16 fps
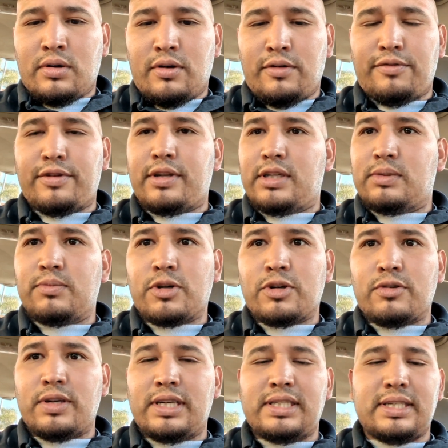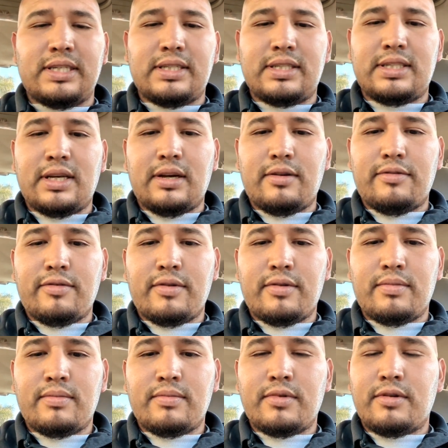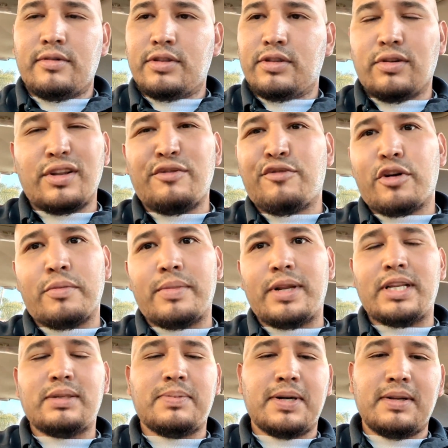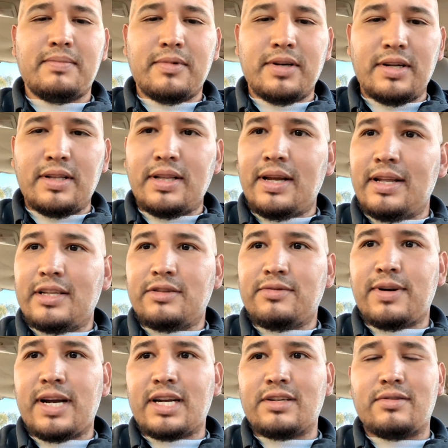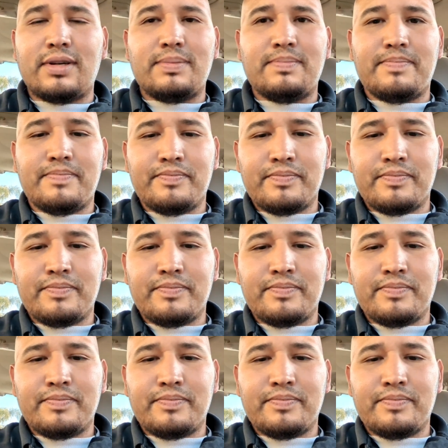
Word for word: Hopefully, it's more recent stuff. It's only four minutes, but uh, hey, let's react to it.